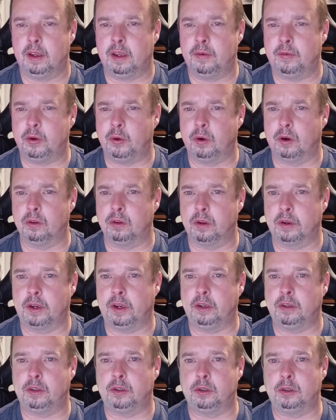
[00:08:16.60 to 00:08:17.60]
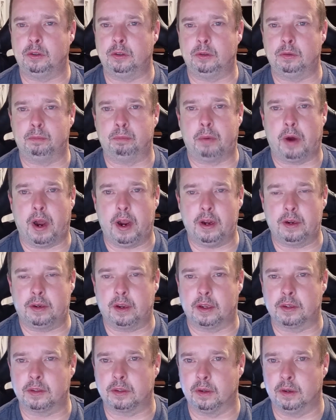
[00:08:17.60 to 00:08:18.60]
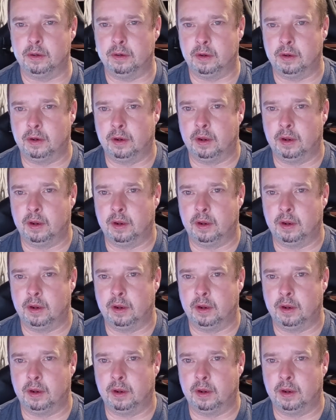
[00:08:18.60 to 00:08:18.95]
If you are looking to buy a Tesla